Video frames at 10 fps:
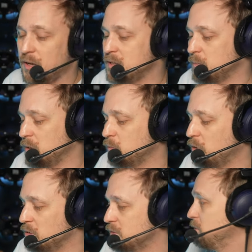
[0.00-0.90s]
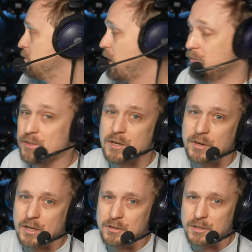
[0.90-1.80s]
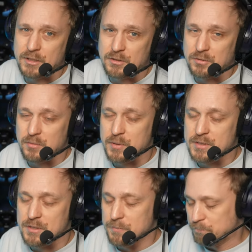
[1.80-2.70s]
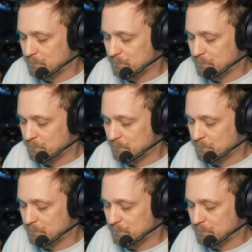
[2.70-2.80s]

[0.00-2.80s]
it's a bit more useful to have it directly connected to the PC.